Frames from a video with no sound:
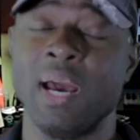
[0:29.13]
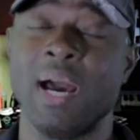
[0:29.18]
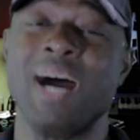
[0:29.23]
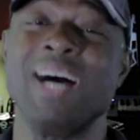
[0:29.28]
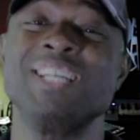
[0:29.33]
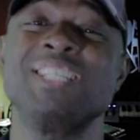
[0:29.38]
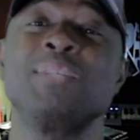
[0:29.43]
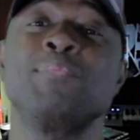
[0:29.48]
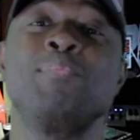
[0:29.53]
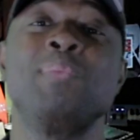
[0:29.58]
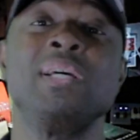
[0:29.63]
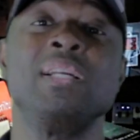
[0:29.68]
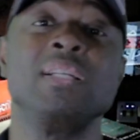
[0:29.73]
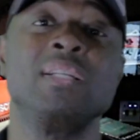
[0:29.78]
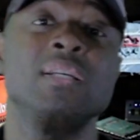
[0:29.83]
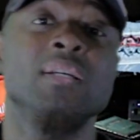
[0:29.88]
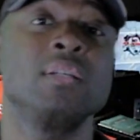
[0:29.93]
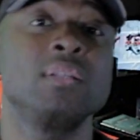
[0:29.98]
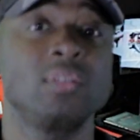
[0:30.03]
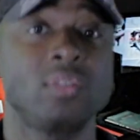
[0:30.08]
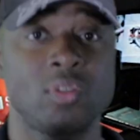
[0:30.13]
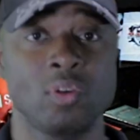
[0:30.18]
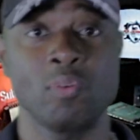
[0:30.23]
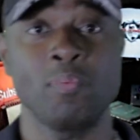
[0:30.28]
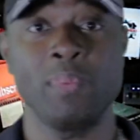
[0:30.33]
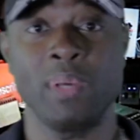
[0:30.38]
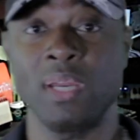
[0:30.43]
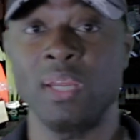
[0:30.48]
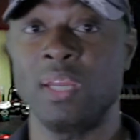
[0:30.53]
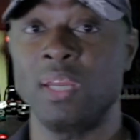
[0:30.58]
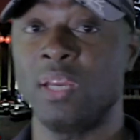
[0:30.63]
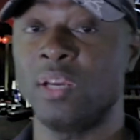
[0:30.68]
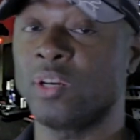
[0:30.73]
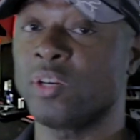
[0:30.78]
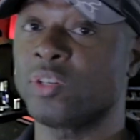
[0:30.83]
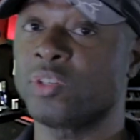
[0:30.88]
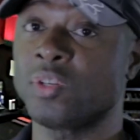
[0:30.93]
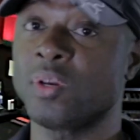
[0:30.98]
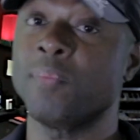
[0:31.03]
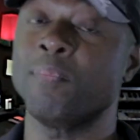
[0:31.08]
I spent so many
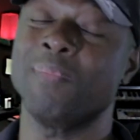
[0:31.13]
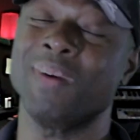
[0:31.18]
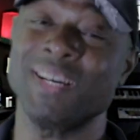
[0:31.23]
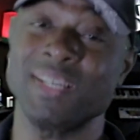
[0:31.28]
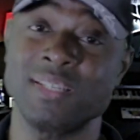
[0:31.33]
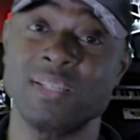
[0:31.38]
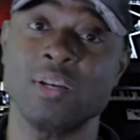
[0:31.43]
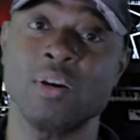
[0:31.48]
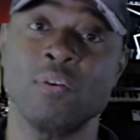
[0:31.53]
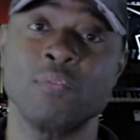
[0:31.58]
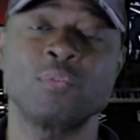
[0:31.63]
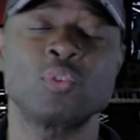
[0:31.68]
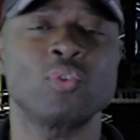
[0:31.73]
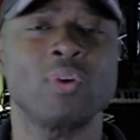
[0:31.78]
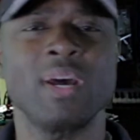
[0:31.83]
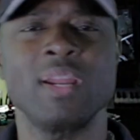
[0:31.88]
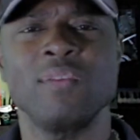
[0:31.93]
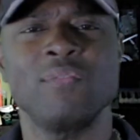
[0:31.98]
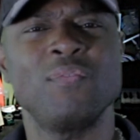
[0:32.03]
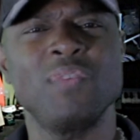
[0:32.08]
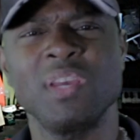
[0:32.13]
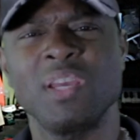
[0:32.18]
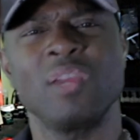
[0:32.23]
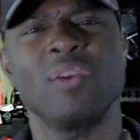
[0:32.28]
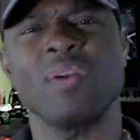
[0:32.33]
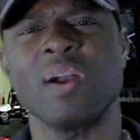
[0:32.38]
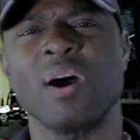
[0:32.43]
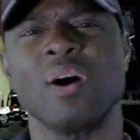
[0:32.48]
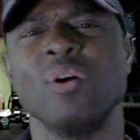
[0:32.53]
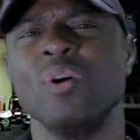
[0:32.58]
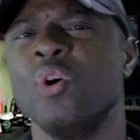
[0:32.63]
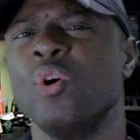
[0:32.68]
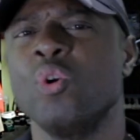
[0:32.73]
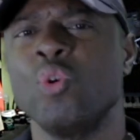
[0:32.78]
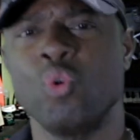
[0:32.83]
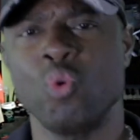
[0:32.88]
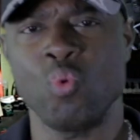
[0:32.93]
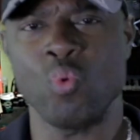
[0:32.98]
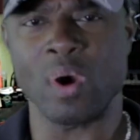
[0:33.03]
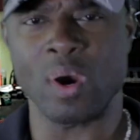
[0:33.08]
years myself trying to figure out
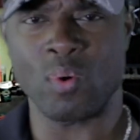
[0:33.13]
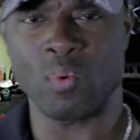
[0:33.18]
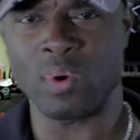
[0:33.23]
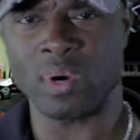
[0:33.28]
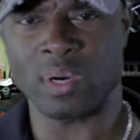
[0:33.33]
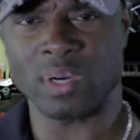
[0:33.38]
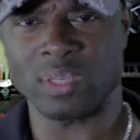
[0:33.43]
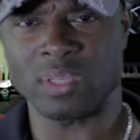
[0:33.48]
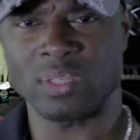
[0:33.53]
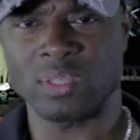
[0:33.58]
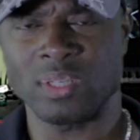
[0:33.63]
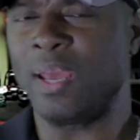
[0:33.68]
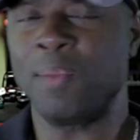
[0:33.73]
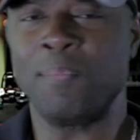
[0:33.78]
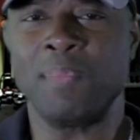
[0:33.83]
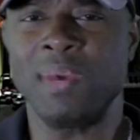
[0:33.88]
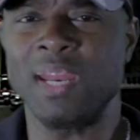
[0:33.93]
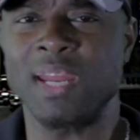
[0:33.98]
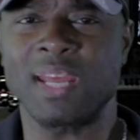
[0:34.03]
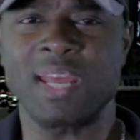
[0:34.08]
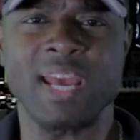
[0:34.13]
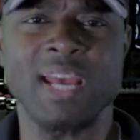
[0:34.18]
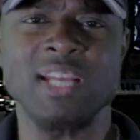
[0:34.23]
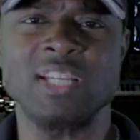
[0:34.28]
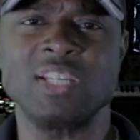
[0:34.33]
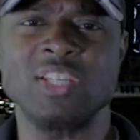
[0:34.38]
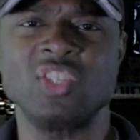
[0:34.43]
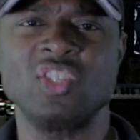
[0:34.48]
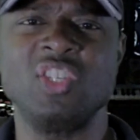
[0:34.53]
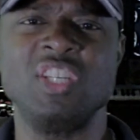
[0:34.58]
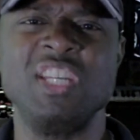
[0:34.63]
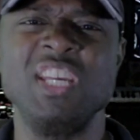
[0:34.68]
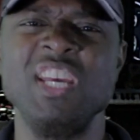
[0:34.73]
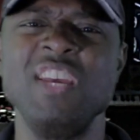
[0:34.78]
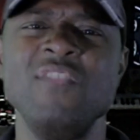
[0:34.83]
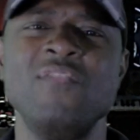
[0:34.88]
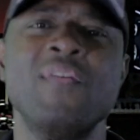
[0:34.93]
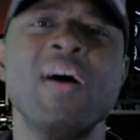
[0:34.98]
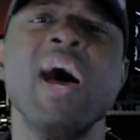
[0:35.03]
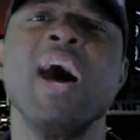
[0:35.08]
who I was. In many cases,
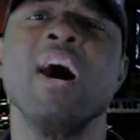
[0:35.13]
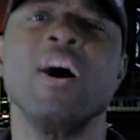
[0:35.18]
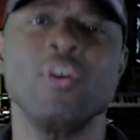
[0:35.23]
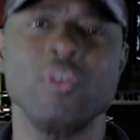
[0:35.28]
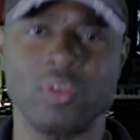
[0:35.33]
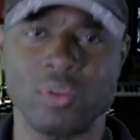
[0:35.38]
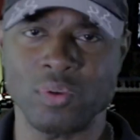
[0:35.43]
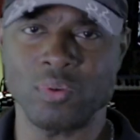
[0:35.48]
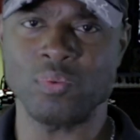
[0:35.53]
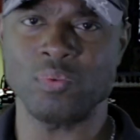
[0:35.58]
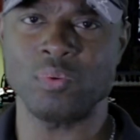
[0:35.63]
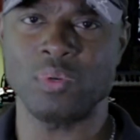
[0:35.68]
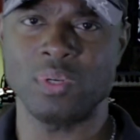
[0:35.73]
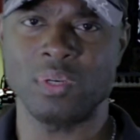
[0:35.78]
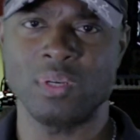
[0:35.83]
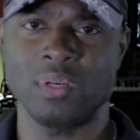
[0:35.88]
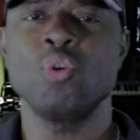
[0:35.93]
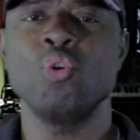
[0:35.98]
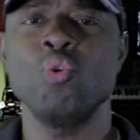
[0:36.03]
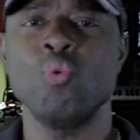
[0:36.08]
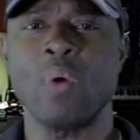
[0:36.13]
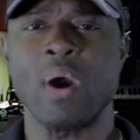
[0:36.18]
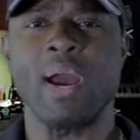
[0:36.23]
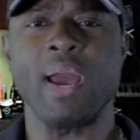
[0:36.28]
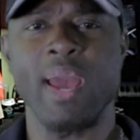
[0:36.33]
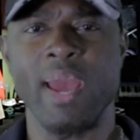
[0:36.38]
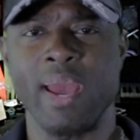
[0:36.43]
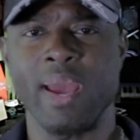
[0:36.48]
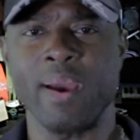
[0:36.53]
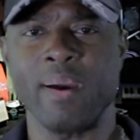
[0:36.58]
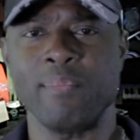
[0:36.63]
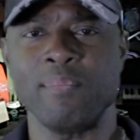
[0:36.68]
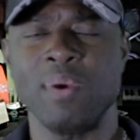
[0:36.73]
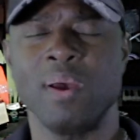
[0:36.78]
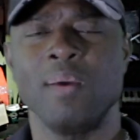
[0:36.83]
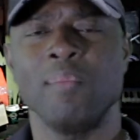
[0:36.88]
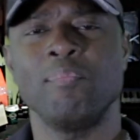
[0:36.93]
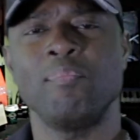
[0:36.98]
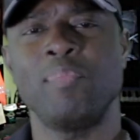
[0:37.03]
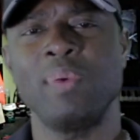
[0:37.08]
devalued who I am
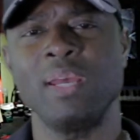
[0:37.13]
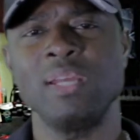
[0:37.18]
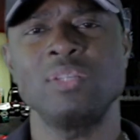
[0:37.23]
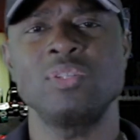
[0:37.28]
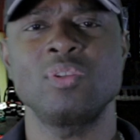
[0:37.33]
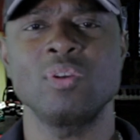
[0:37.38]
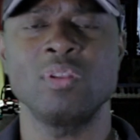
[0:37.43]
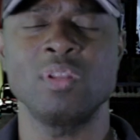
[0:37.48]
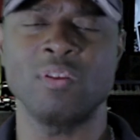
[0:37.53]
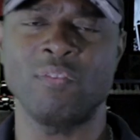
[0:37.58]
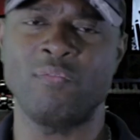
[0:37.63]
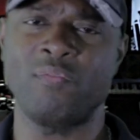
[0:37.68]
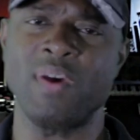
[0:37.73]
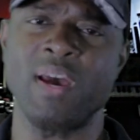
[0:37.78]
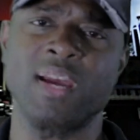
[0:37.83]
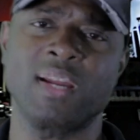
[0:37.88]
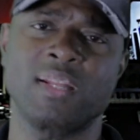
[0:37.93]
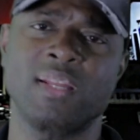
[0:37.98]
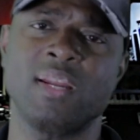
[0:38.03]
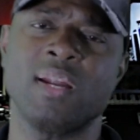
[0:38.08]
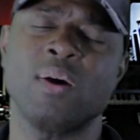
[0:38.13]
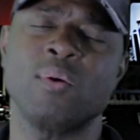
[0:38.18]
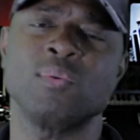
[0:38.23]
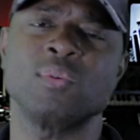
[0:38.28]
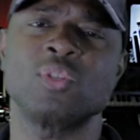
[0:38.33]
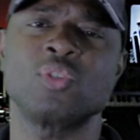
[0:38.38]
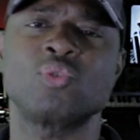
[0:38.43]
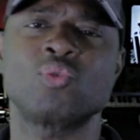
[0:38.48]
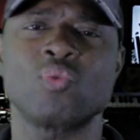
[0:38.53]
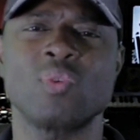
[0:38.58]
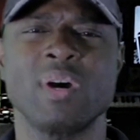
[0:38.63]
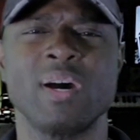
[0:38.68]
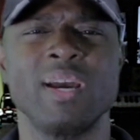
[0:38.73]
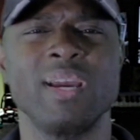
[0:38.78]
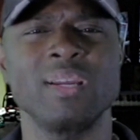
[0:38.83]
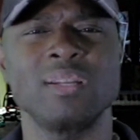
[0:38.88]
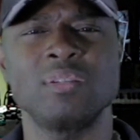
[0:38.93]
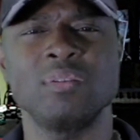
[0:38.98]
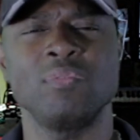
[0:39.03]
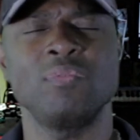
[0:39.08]
based on the fact that I was
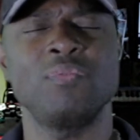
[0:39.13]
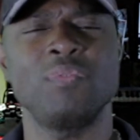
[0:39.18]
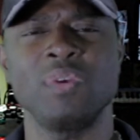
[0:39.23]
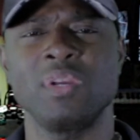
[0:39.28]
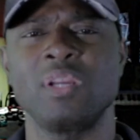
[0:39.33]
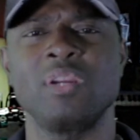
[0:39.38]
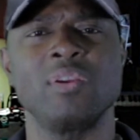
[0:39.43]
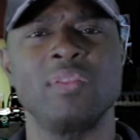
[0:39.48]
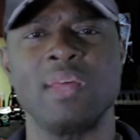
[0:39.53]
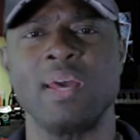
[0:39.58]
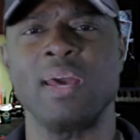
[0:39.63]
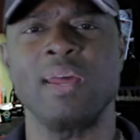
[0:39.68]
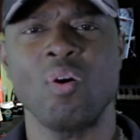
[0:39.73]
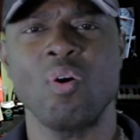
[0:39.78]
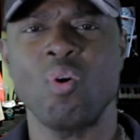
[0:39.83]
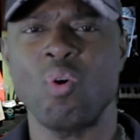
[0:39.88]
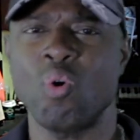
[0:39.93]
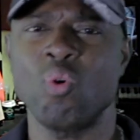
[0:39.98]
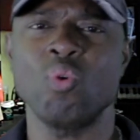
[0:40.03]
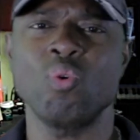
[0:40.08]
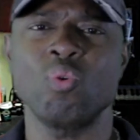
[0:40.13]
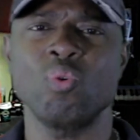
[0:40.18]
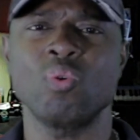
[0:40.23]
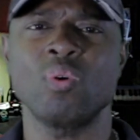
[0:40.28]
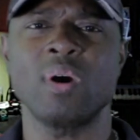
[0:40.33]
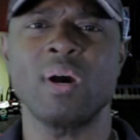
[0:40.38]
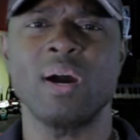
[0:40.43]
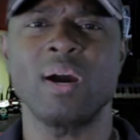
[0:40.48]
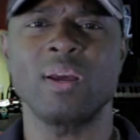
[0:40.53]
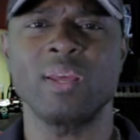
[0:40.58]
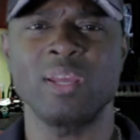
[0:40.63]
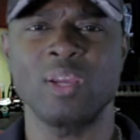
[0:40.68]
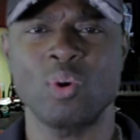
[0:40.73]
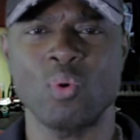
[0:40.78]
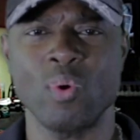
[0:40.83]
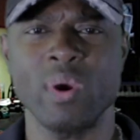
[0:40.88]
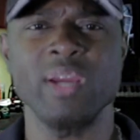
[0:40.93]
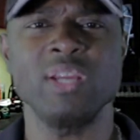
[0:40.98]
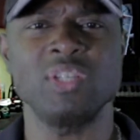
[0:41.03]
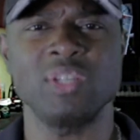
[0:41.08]
trying to figure that whole
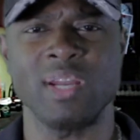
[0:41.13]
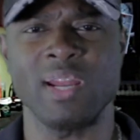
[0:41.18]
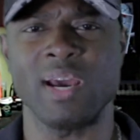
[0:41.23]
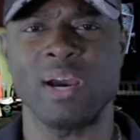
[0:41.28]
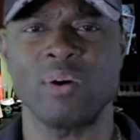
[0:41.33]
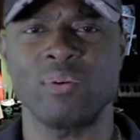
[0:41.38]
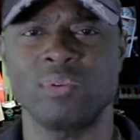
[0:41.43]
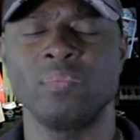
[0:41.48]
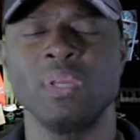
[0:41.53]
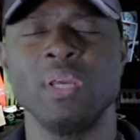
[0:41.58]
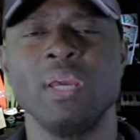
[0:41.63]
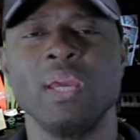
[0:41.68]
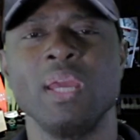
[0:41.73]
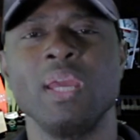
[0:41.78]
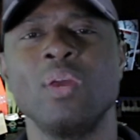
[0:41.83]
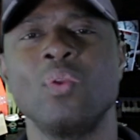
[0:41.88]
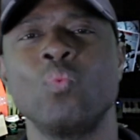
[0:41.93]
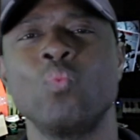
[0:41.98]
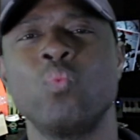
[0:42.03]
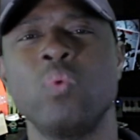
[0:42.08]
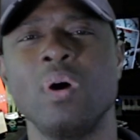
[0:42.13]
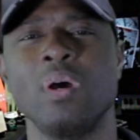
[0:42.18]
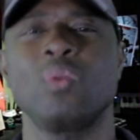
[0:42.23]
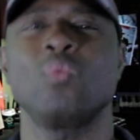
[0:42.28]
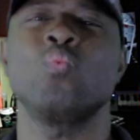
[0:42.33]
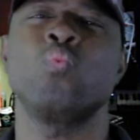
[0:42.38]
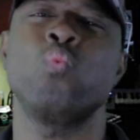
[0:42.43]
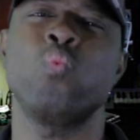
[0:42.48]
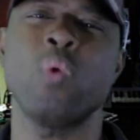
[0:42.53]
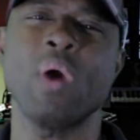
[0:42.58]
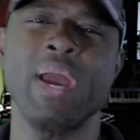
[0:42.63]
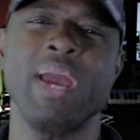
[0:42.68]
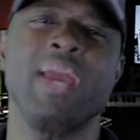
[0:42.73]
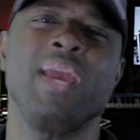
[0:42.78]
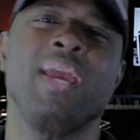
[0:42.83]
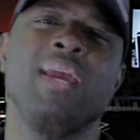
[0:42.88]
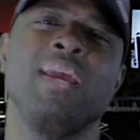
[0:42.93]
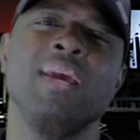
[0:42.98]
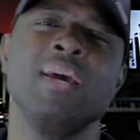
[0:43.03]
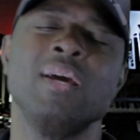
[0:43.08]
equation out. In what
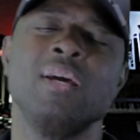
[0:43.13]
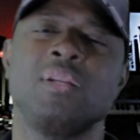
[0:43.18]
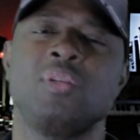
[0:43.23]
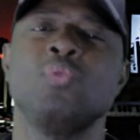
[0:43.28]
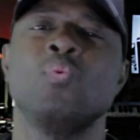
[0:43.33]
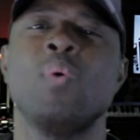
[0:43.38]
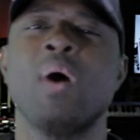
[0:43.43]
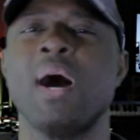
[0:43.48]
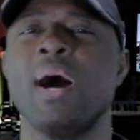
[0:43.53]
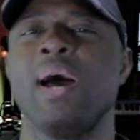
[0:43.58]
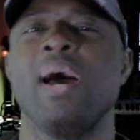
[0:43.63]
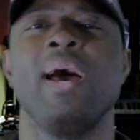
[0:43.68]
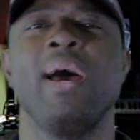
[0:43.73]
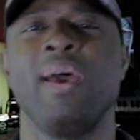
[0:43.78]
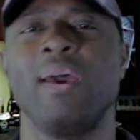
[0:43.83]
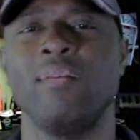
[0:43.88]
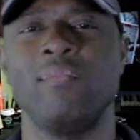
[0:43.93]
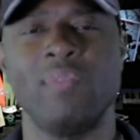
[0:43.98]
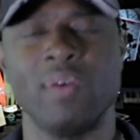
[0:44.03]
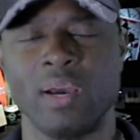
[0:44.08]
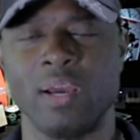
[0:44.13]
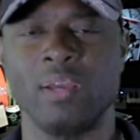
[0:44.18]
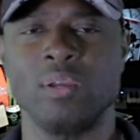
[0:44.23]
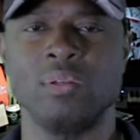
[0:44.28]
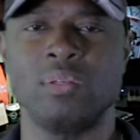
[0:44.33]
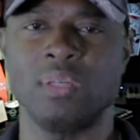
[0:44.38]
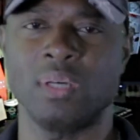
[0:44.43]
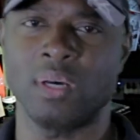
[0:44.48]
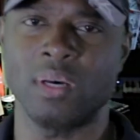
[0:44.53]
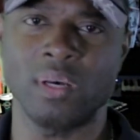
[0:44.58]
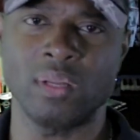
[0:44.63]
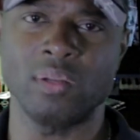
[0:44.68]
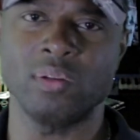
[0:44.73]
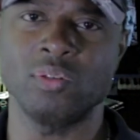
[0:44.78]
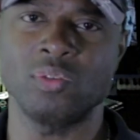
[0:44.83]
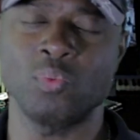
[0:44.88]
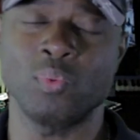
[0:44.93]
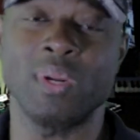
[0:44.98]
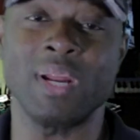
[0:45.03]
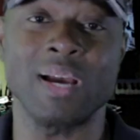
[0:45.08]
way do I add value to
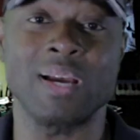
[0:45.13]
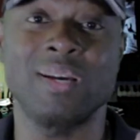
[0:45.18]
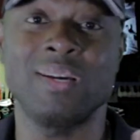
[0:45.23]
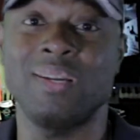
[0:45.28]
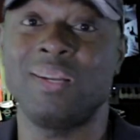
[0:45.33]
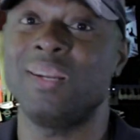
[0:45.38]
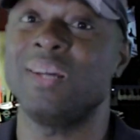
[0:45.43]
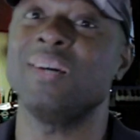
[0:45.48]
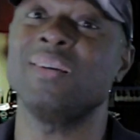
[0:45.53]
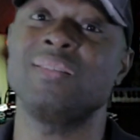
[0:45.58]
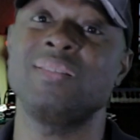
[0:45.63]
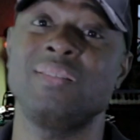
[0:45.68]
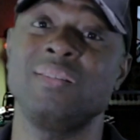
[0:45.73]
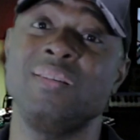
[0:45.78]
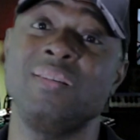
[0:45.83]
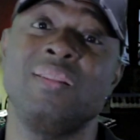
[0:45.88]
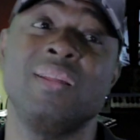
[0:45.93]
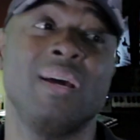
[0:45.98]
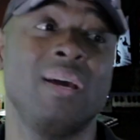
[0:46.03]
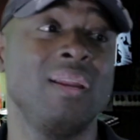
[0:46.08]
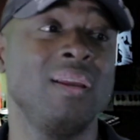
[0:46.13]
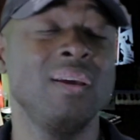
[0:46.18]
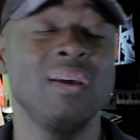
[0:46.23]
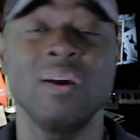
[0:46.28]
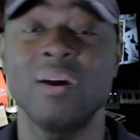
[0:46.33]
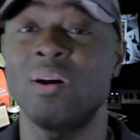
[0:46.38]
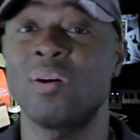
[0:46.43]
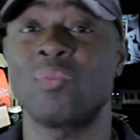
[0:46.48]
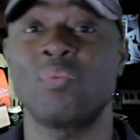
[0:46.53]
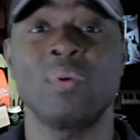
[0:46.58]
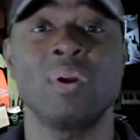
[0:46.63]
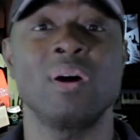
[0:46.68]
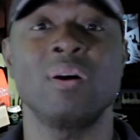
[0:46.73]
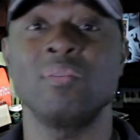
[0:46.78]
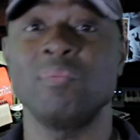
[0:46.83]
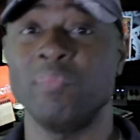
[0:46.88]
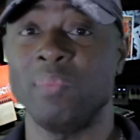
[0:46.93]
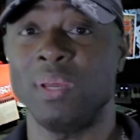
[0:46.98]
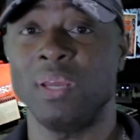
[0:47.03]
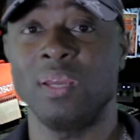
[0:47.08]
others when I could not see that
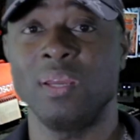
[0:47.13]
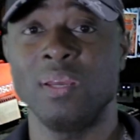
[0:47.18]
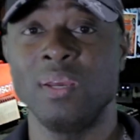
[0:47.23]
around me?